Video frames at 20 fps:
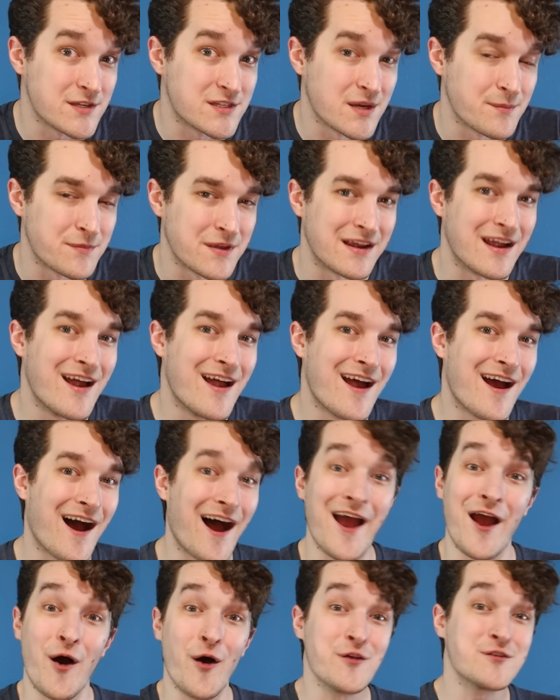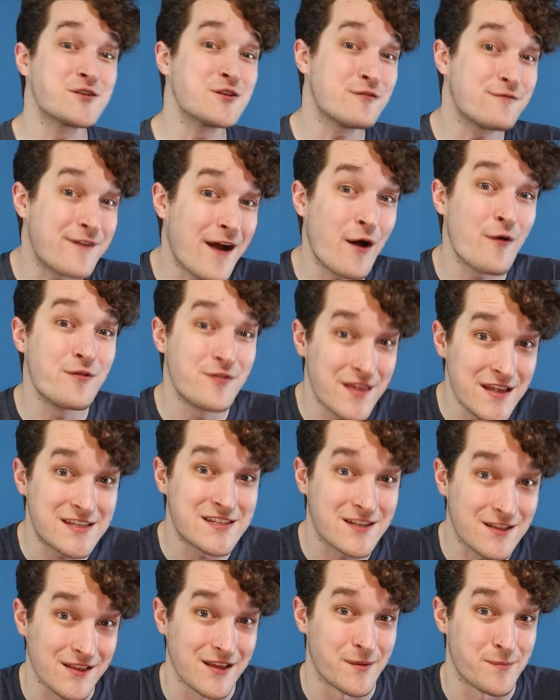something, I also found
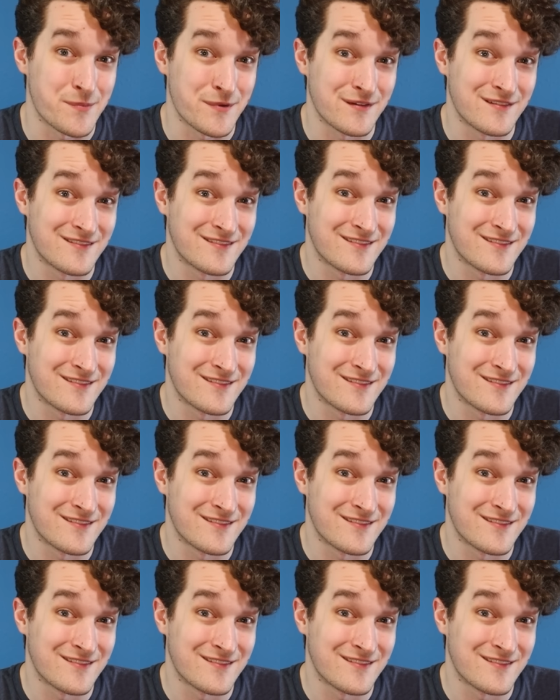this clip.